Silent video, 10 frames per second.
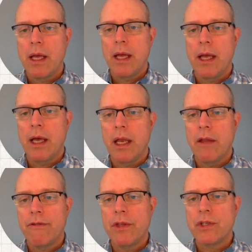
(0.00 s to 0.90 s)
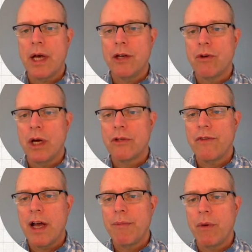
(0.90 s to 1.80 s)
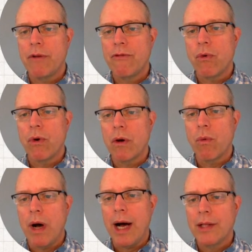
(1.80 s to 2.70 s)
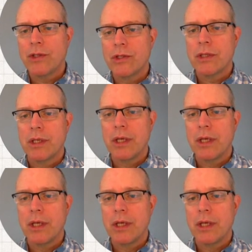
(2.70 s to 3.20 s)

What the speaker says: And if this guy draws 5.4 watts